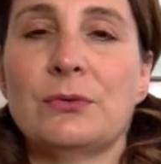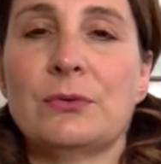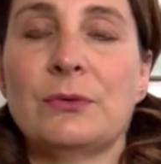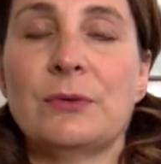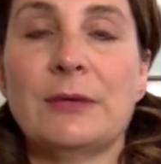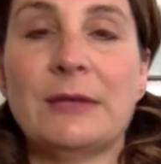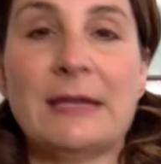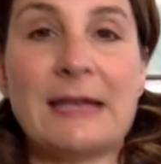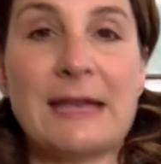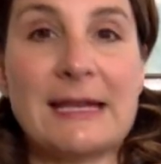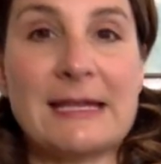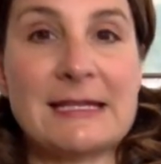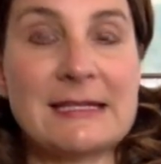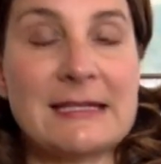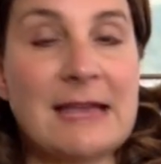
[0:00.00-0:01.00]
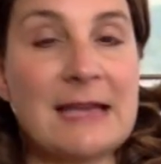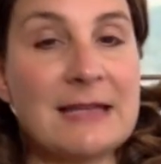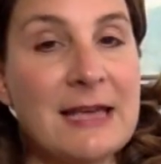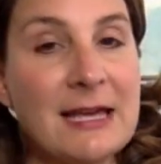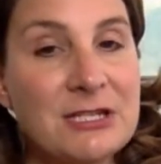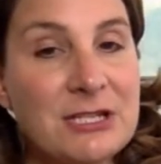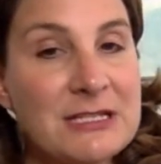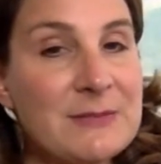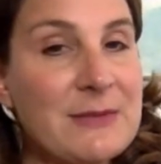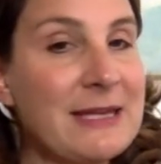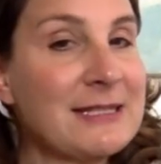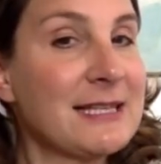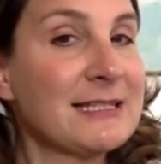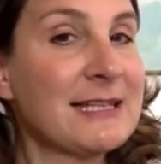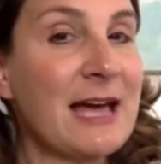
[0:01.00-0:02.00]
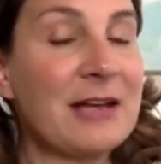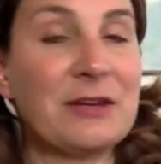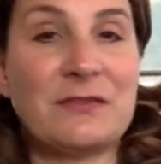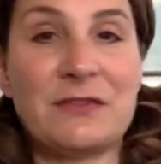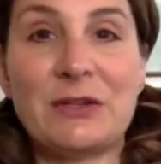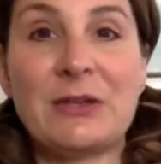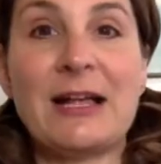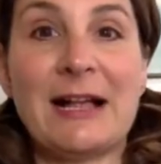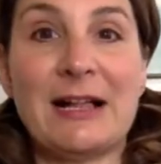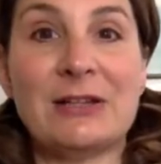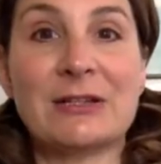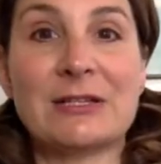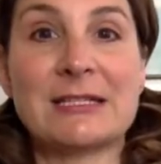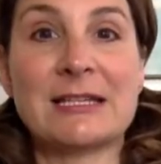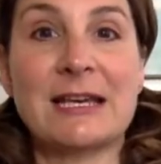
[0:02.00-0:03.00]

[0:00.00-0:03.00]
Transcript: Really nice. That just makes us kind of feel held,